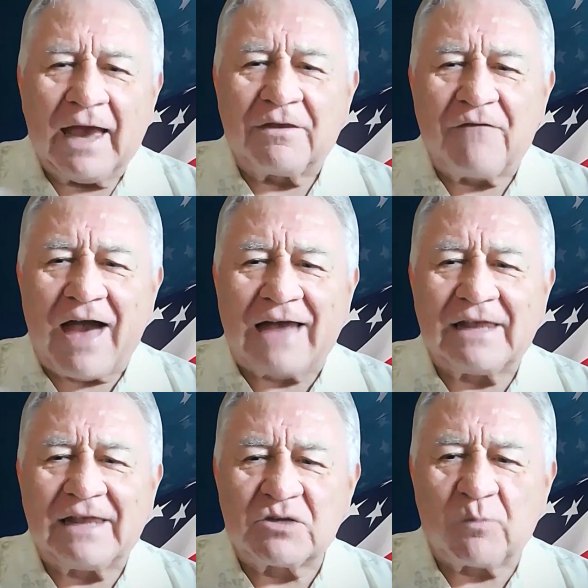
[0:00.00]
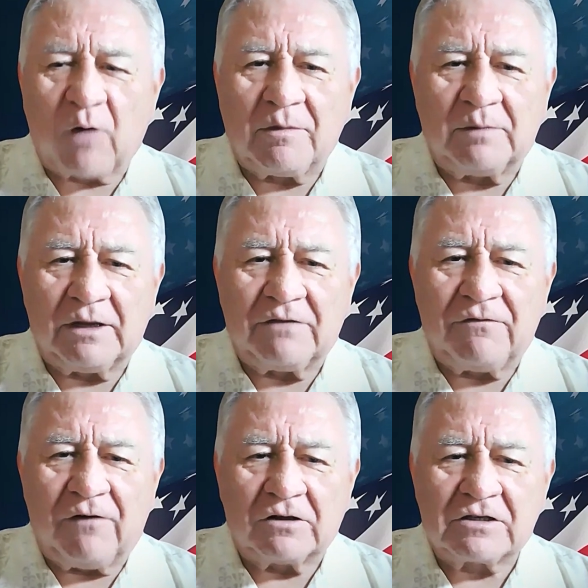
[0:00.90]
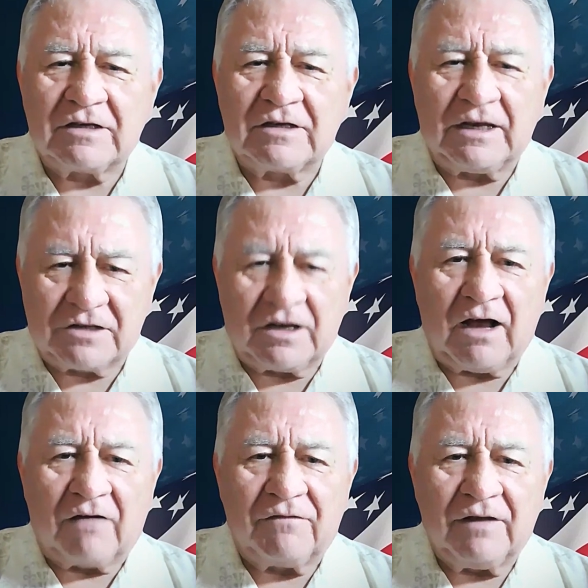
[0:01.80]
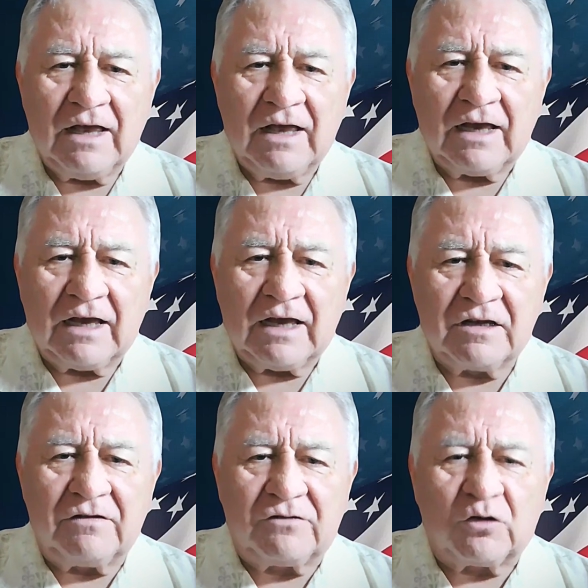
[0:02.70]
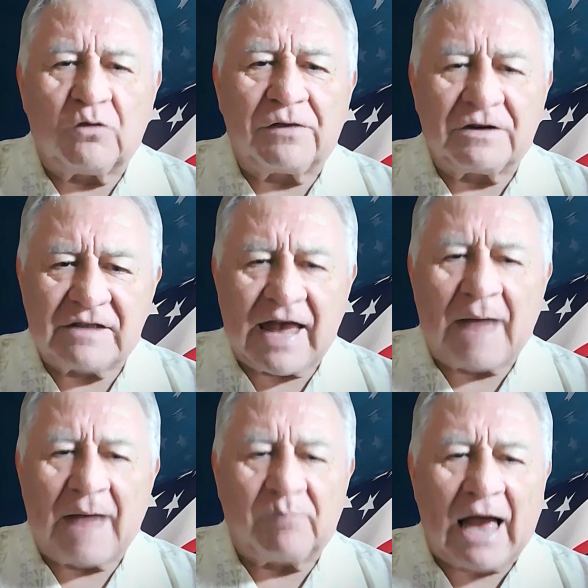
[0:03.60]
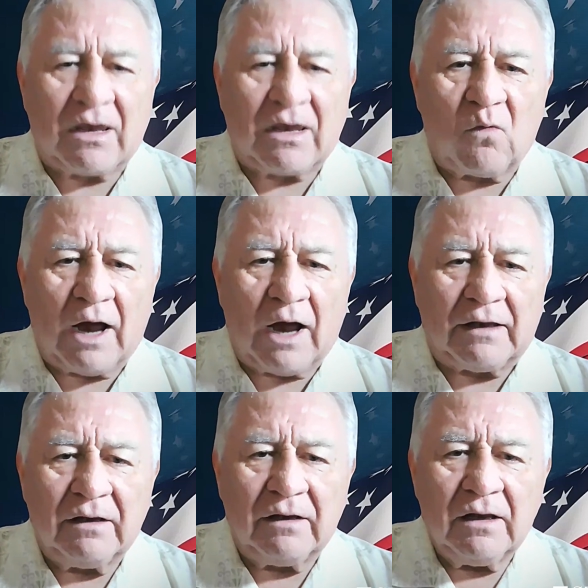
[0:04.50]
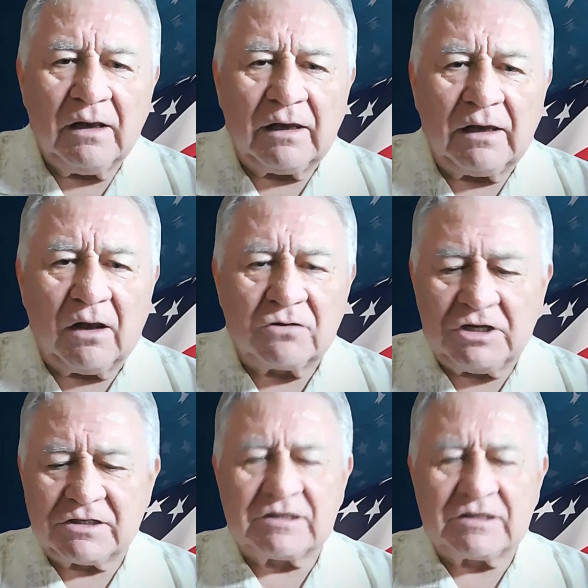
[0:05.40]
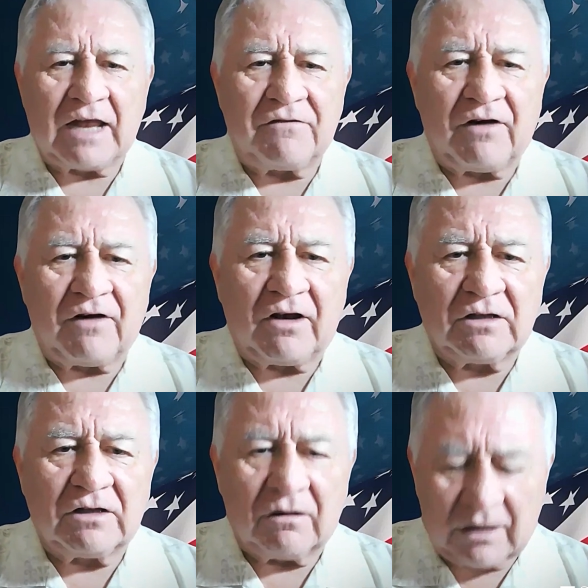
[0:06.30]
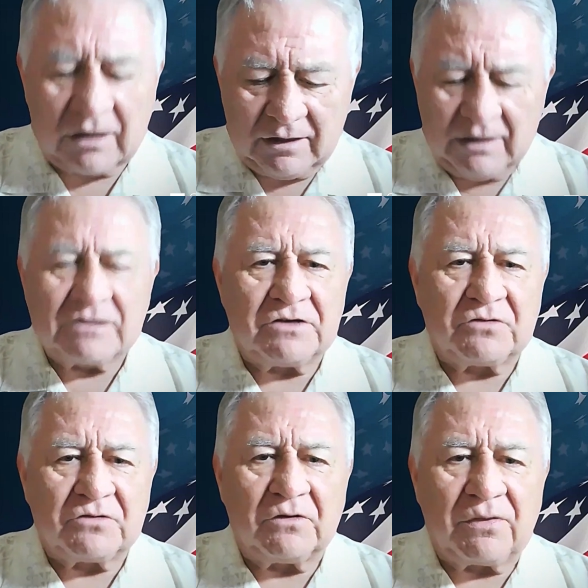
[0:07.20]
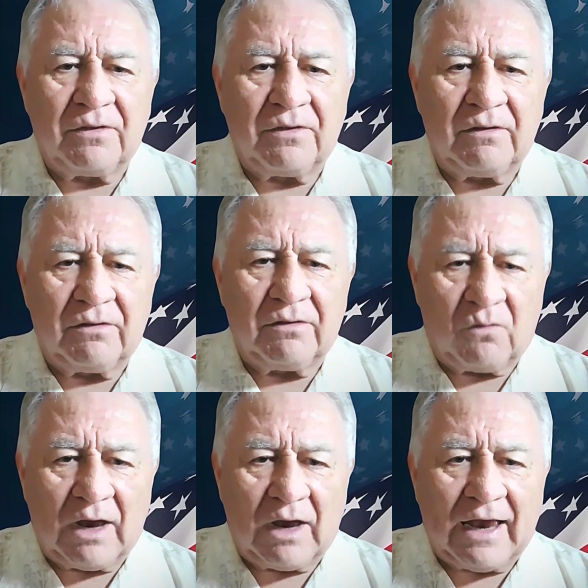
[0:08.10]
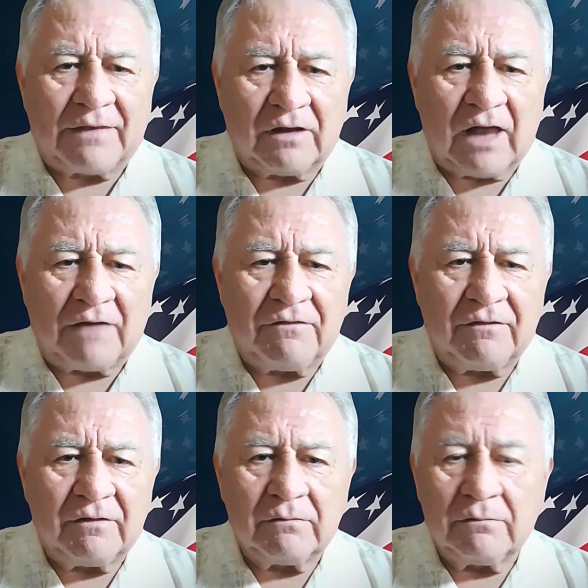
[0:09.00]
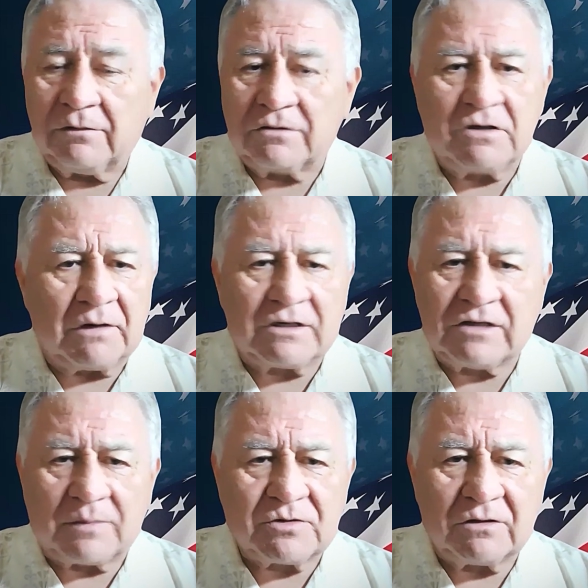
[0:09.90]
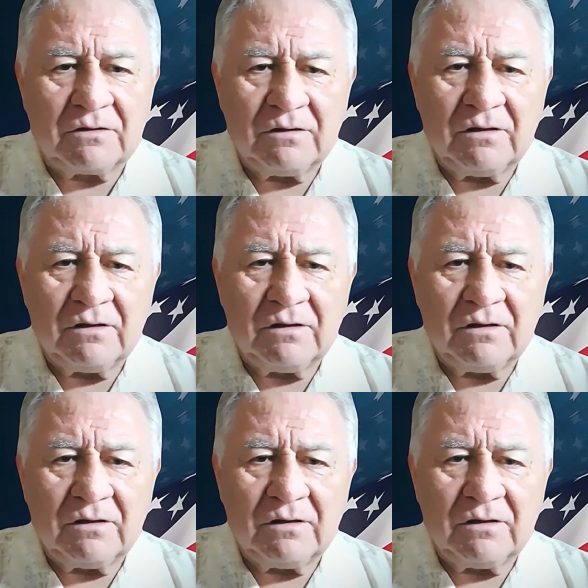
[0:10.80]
And the fact that it's probably false is enough because truth is that black and white. Jesus said it very clearly. He's the truth, the way, and the life. There's no exception.